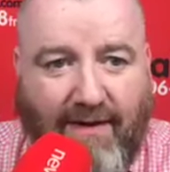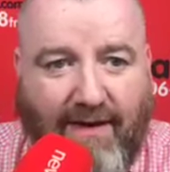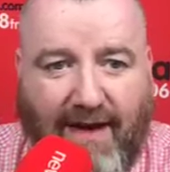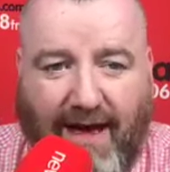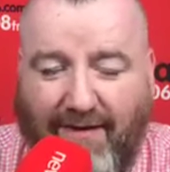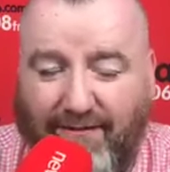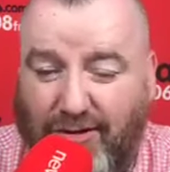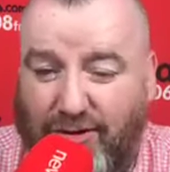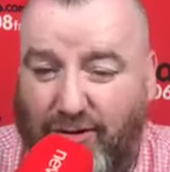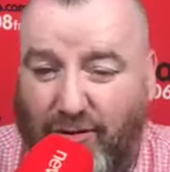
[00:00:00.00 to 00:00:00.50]

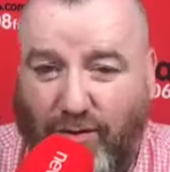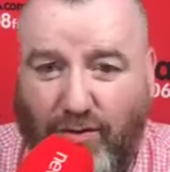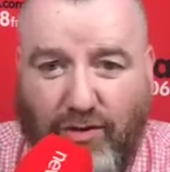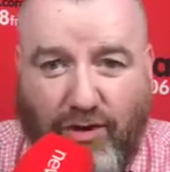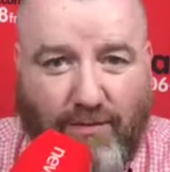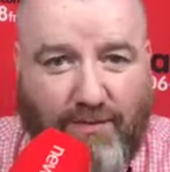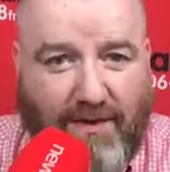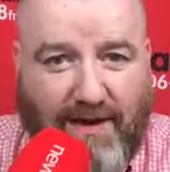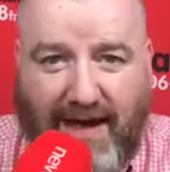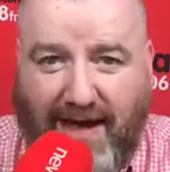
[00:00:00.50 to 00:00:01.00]
Have a door
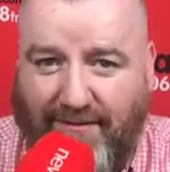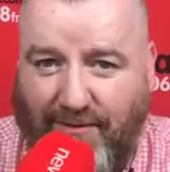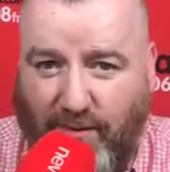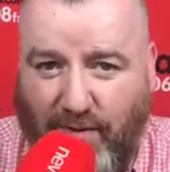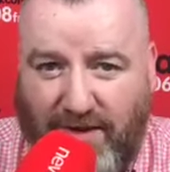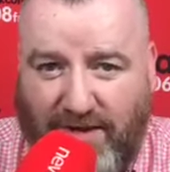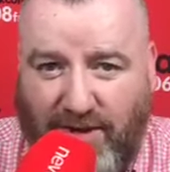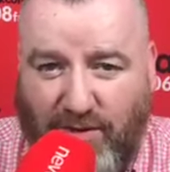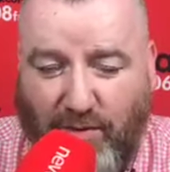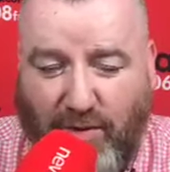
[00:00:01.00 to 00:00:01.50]
open, have a
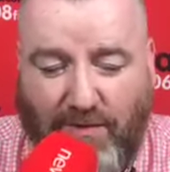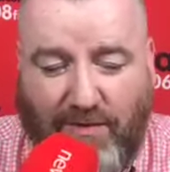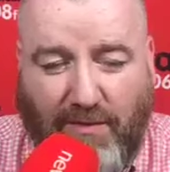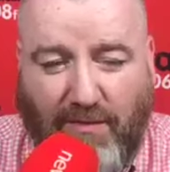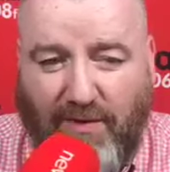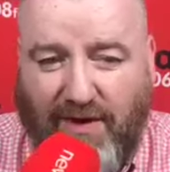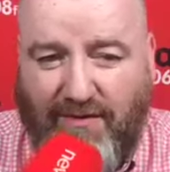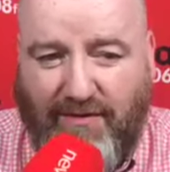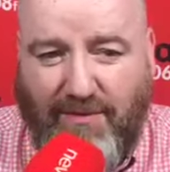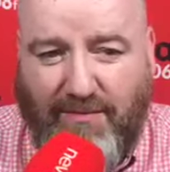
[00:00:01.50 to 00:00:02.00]
window open,
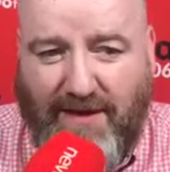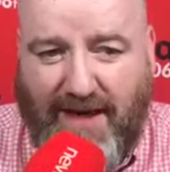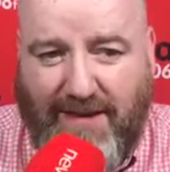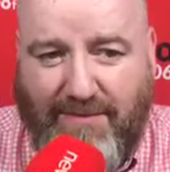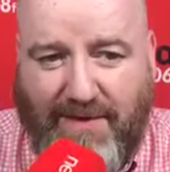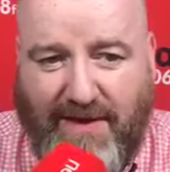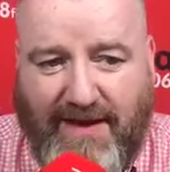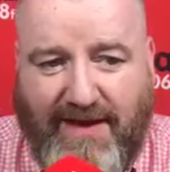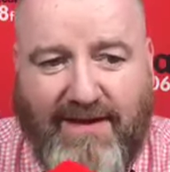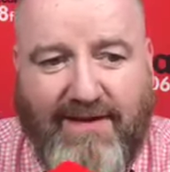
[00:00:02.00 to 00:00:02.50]
whatever it may
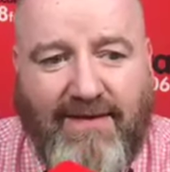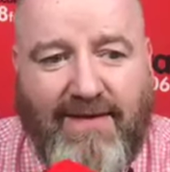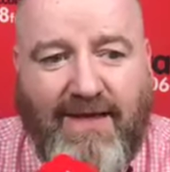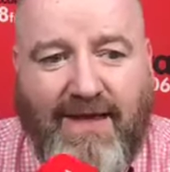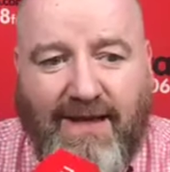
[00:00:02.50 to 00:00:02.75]
be,